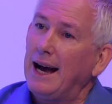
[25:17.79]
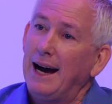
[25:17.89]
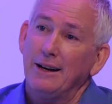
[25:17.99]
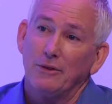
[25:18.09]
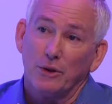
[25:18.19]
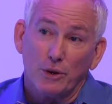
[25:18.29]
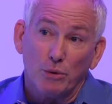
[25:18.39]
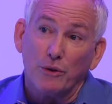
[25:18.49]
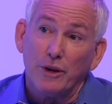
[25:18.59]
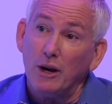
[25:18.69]
I don't know that
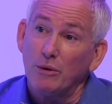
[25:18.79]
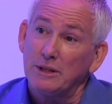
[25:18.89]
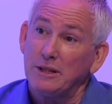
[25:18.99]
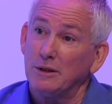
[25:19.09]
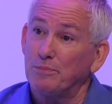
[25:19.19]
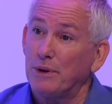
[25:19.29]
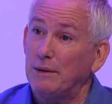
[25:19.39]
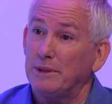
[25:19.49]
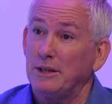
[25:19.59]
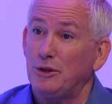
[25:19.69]
we'll know until
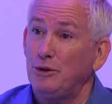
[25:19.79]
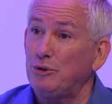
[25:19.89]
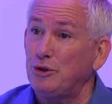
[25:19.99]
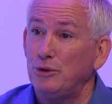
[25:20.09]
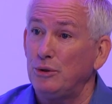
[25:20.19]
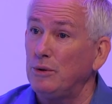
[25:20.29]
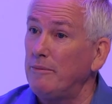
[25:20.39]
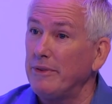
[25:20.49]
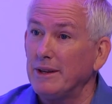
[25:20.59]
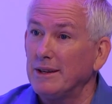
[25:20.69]
probably Q2
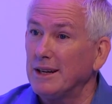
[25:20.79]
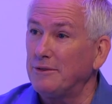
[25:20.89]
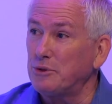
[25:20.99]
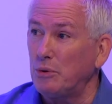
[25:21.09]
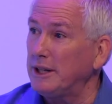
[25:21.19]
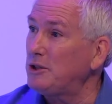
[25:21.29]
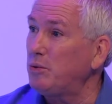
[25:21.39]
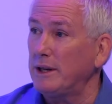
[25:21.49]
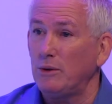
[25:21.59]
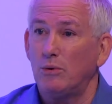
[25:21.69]
of
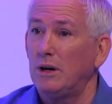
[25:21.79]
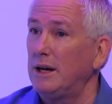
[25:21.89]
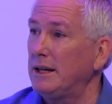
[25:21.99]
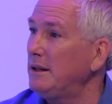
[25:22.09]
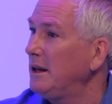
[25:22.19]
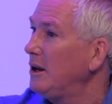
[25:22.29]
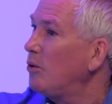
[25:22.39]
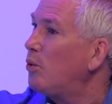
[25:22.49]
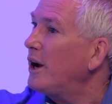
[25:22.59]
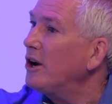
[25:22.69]
2021
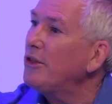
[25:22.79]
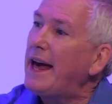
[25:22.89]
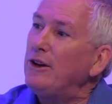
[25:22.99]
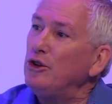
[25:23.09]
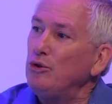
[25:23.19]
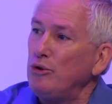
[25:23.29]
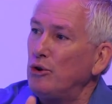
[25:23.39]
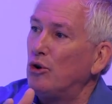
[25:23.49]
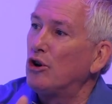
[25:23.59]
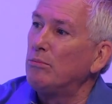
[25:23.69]
where that new
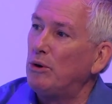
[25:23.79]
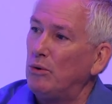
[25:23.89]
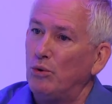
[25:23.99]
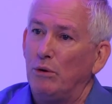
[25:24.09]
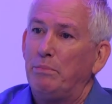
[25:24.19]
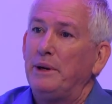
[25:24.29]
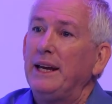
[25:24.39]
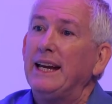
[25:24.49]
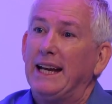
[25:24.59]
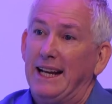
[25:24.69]
normal will
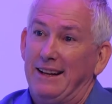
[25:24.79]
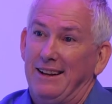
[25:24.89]
be.